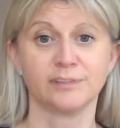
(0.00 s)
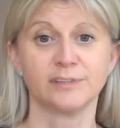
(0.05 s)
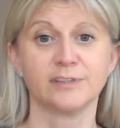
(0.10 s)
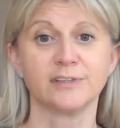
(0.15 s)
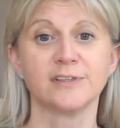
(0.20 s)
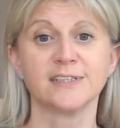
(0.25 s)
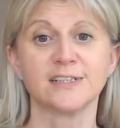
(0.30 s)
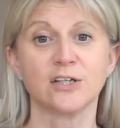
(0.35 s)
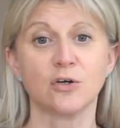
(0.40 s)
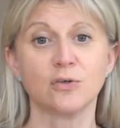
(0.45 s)

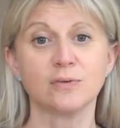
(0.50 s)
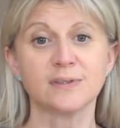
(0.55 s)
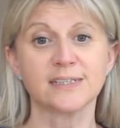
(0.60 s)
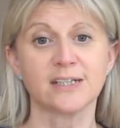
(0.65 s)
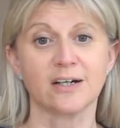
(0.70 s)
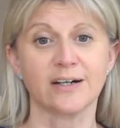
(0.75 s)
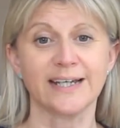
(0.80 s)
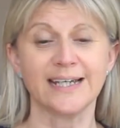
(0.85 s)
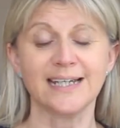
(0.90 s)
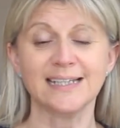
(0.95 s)
Your
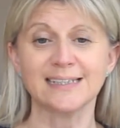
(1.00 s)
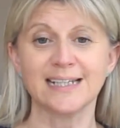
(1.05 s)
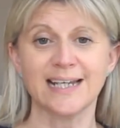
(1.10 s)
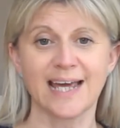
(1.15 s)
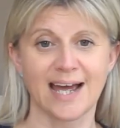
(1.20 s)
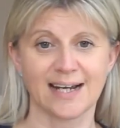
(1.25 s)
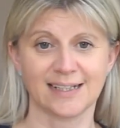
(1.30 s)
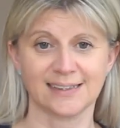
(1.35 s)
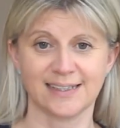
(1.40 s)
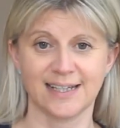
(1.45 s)
results are easily
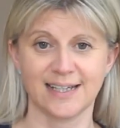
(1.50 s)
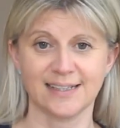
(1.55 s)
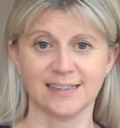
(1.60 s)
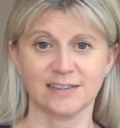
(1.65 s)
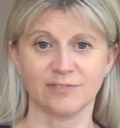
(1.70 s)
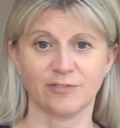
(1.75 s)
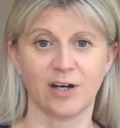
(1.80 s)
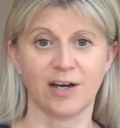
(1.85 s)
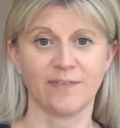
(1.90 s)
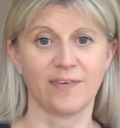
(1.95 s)

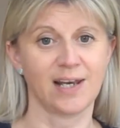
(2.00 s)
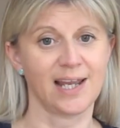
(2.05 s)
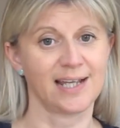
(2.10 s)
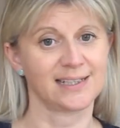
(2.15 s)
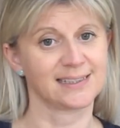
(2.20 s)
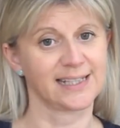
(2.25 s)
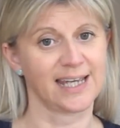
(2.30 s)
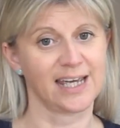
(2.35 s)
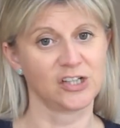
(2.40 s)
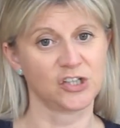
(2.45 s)
accessed via the
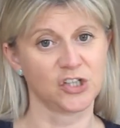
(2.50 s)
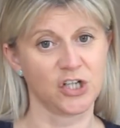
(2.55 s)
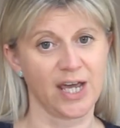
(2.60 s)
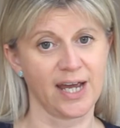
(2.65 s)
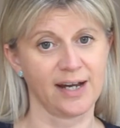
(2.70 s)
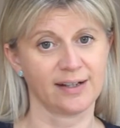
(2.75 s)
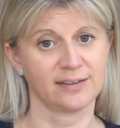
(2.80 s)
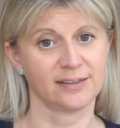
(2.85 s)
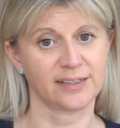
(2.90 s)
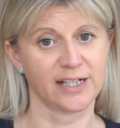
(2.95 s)
Let's Get
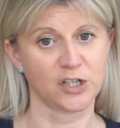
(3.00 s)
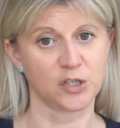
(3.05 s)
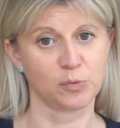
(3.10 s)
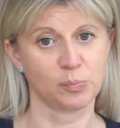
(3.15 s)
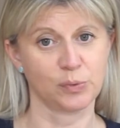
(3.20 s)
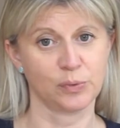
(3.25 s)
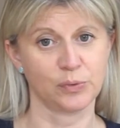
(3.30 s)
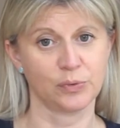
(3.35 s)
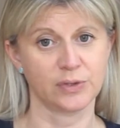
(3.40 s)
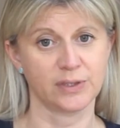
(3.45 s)
Checked
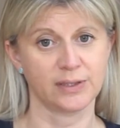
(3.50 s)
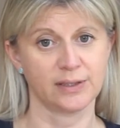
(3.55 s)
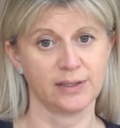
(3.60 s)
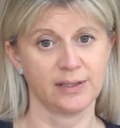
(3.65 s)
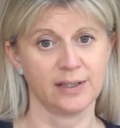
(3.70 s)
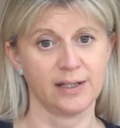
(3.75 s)
dashboard